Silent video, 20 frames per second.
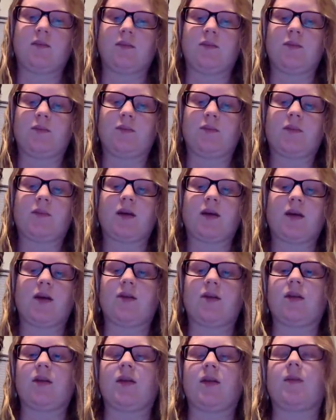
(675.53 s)
also that the
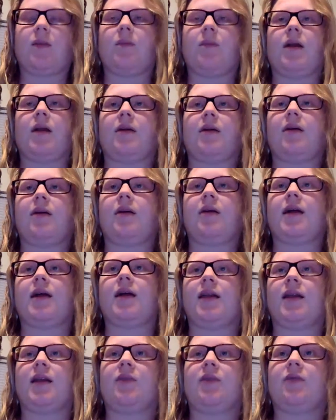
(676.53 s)
mother has a
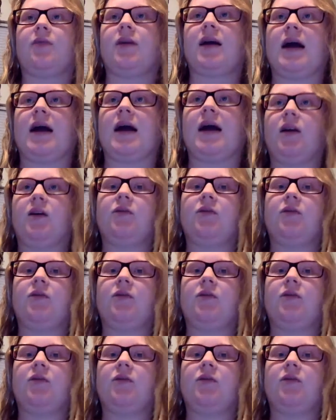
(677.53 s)
different kind of